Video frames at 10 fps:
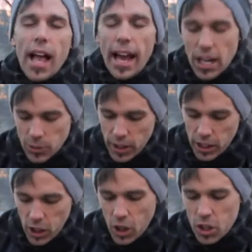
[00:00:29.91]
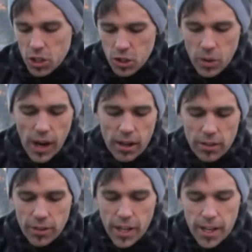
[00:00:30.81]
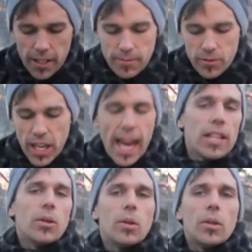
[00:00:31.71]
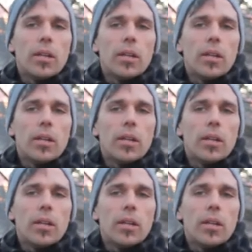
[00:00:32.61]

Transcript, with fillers: And I just want to encourage you out of uh, Daniel,